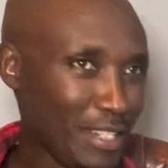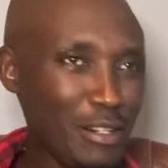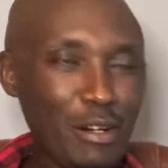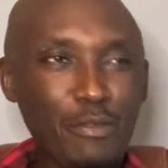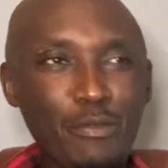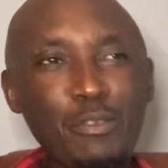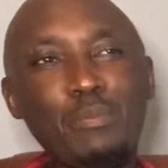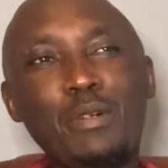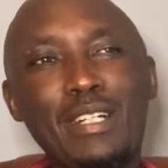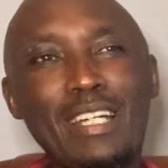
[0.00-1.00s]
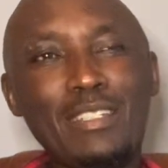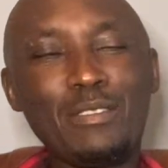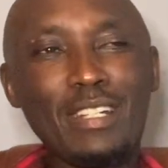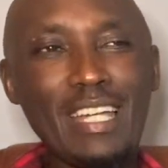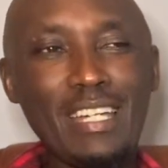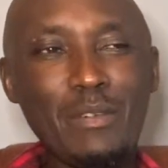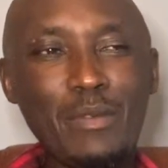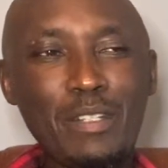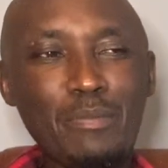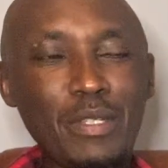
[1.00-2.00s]
of football does not like
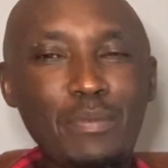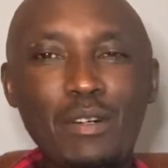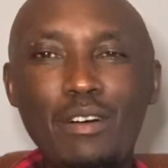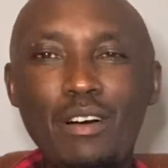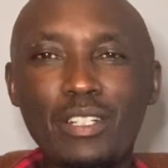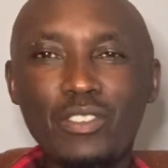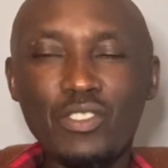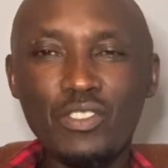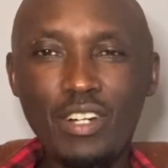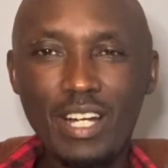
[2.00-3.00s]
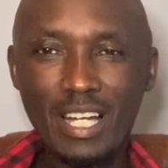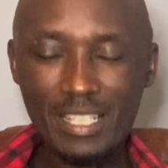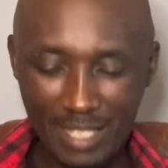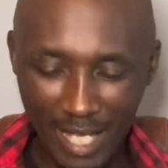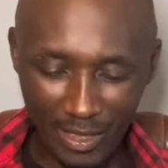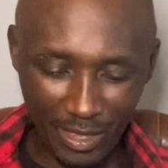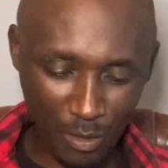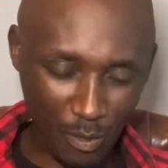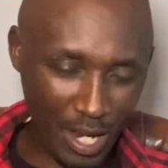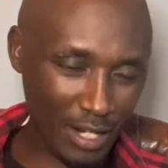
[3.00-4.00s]
when people call it soccer. And the
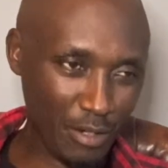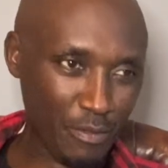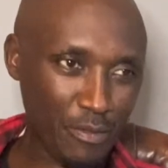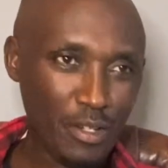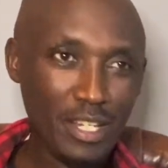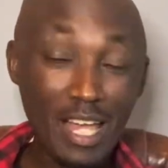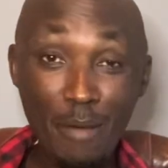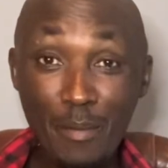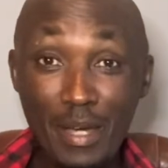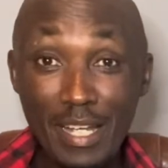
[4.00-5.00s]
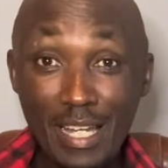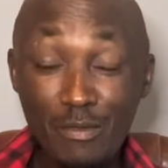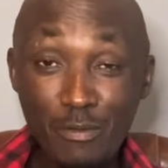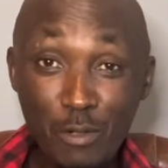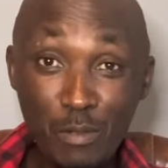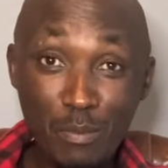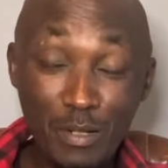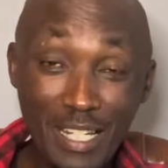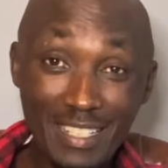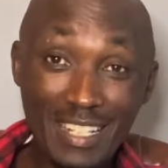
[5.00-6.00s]
world of American football
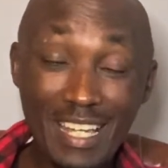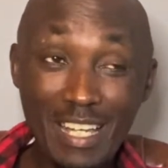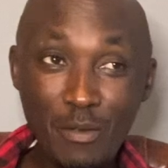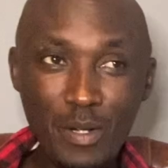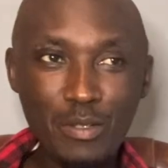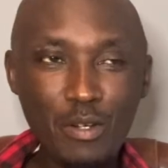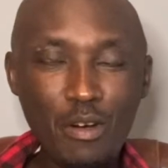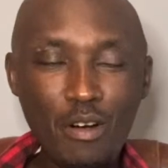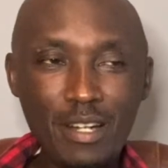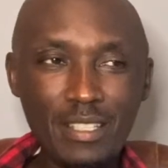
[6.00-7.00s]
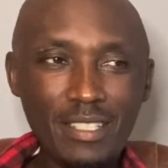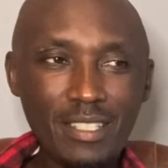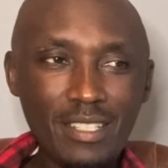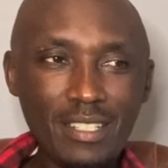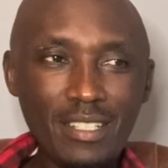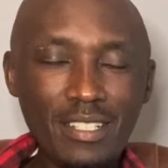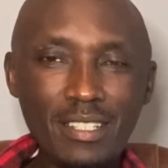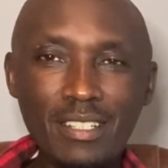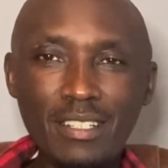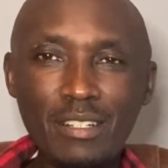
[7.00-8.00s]
doesn't like when you call it
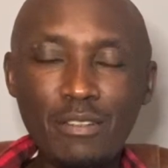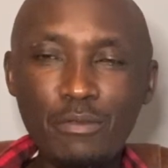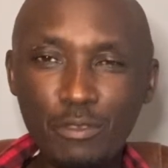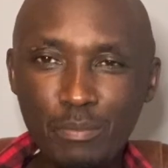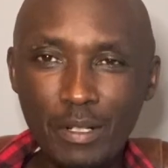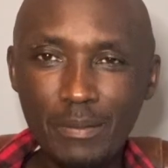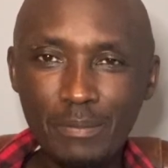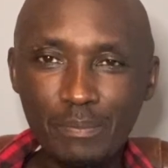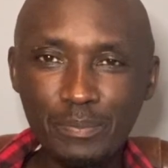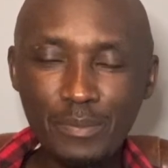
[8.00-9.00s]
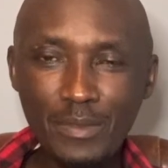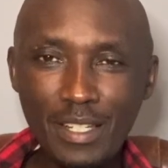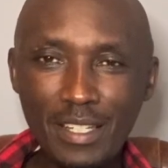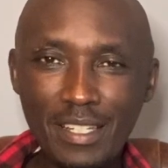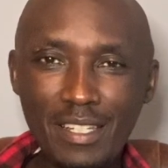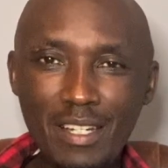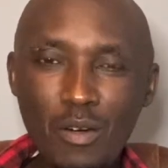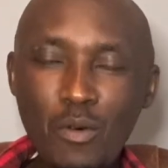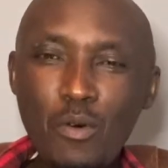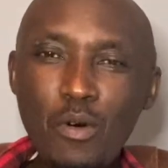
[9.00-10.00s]
football.
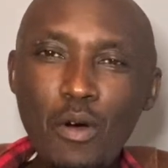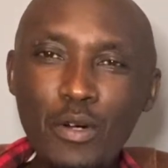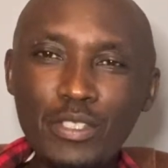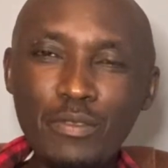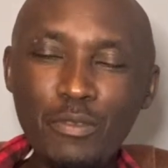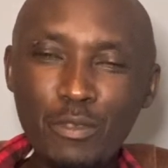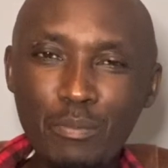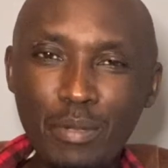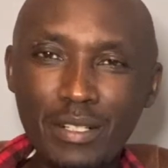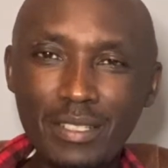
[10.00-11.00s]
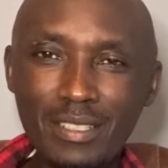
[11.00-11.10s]
Who owns football?